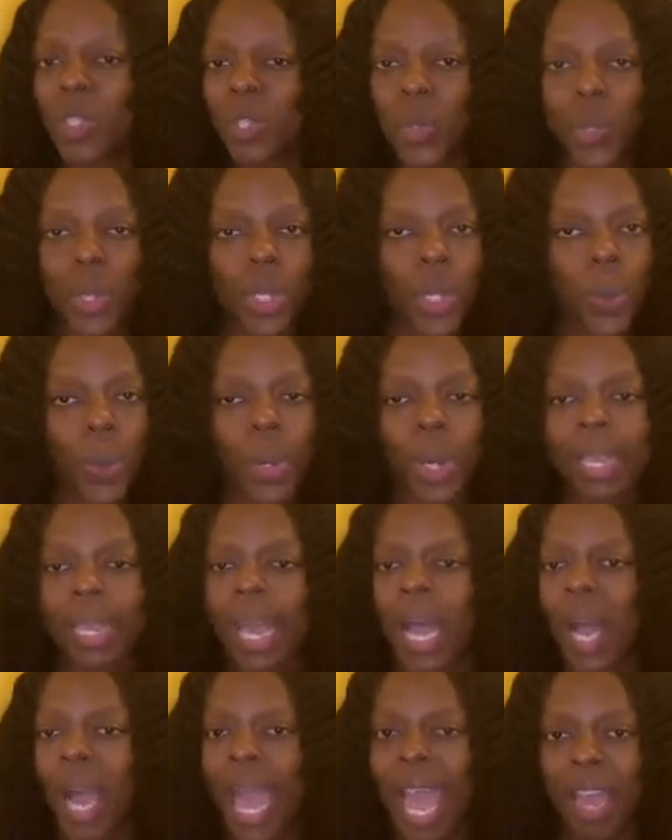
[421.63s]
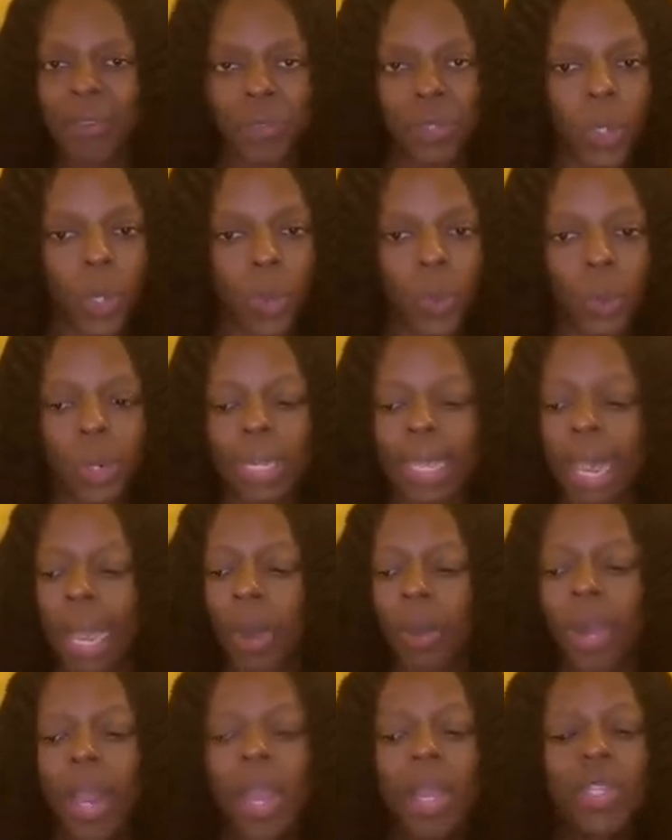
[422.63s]
during your workout, after your
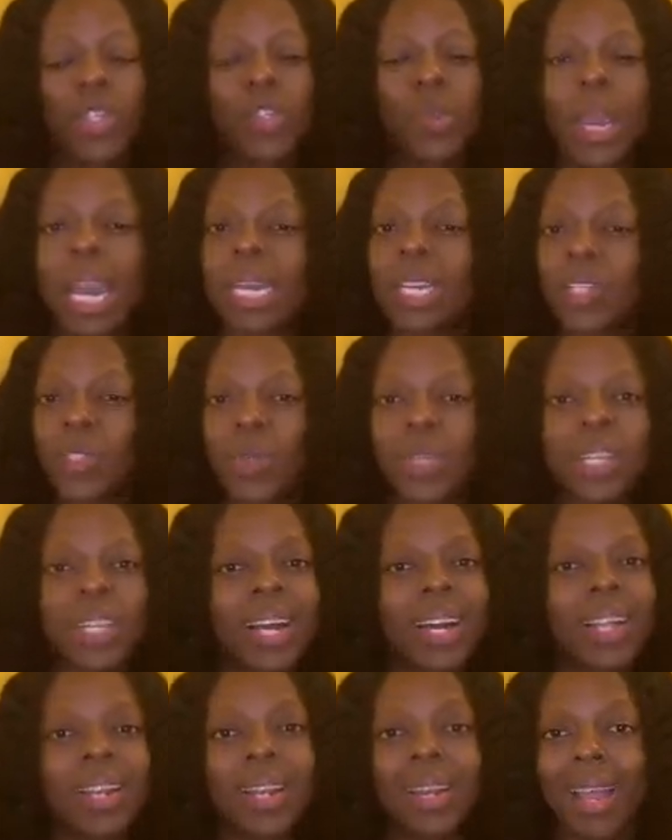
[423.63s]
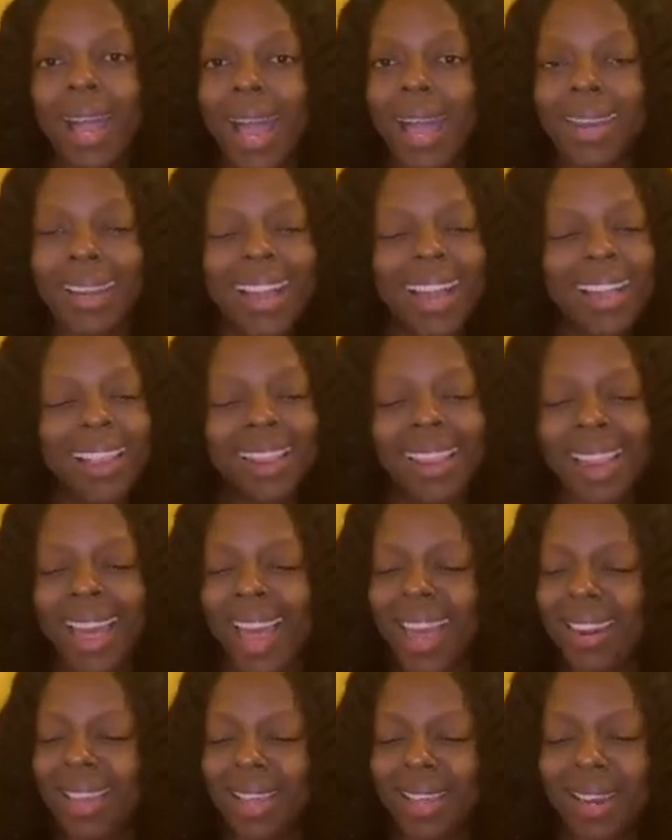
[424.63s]
workout. Try to drink a lot, a
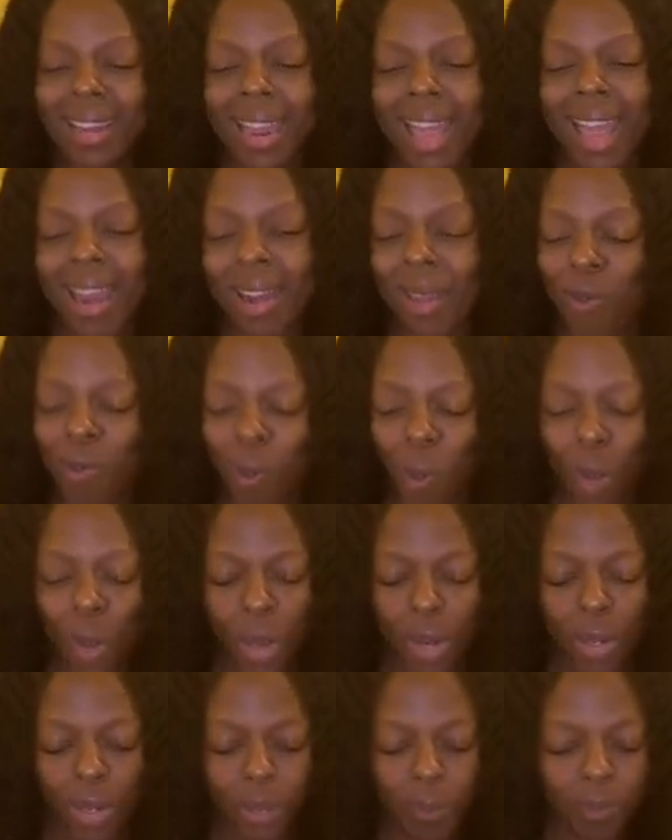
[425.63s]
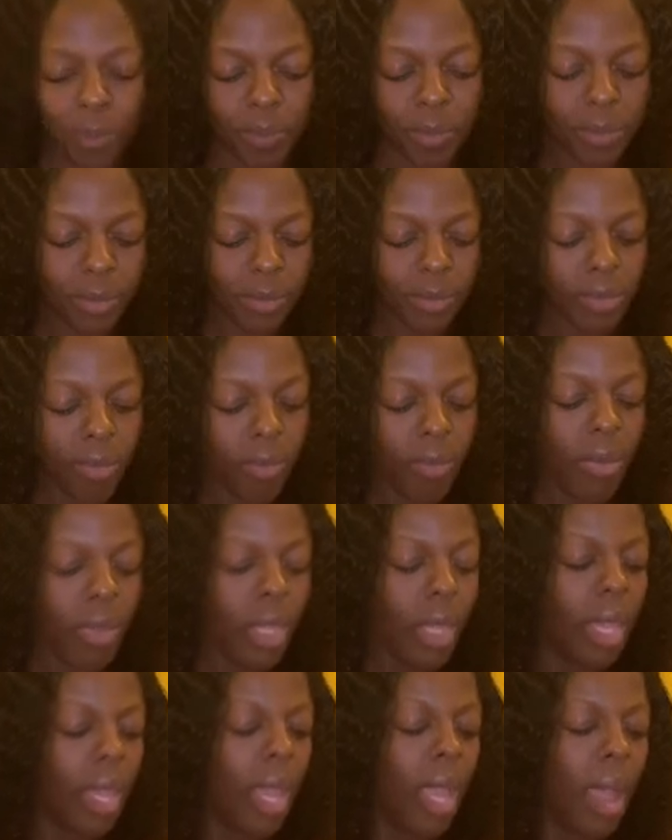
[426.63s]
lot, a lot of water. Job,
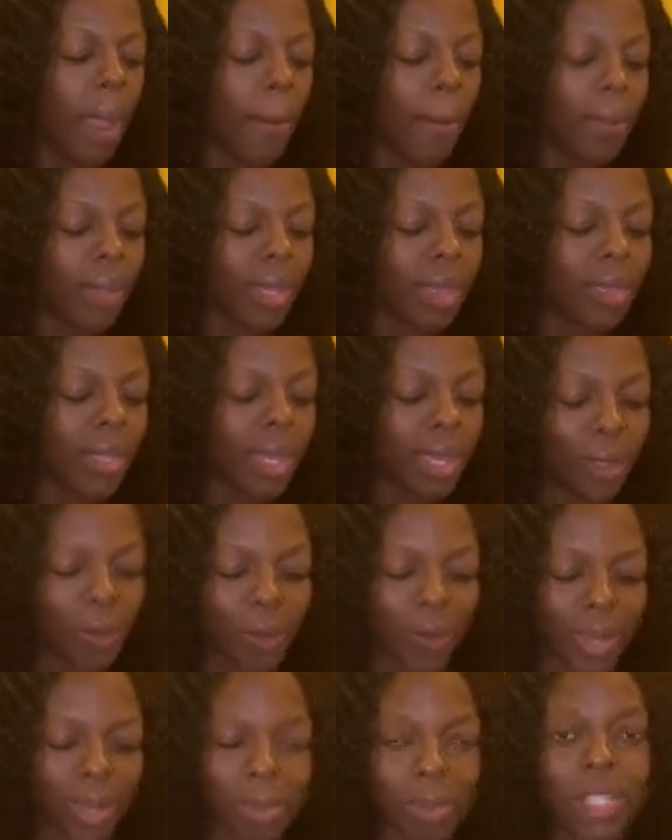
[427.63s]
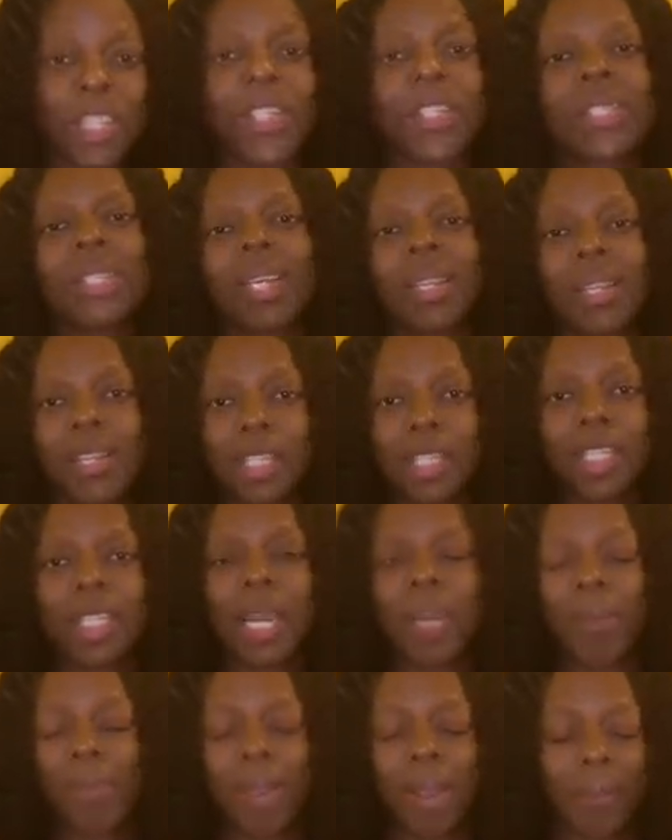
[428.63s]
Thank you, baby. She said, good
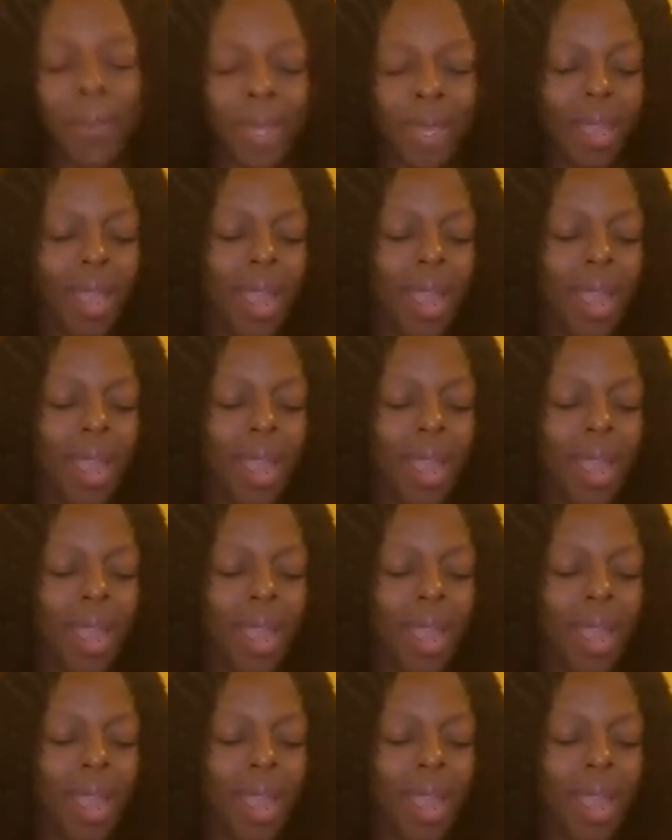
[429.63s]
job, mommy.